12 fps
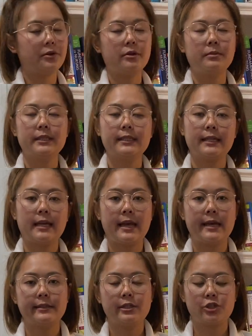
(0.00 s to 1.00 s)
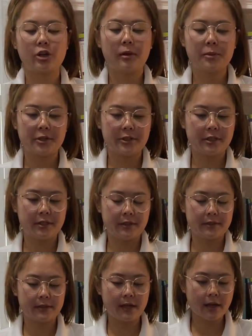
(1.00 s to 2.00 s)
room is gonna have a sharp container
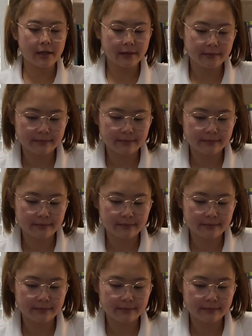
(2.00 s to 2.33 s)
inside.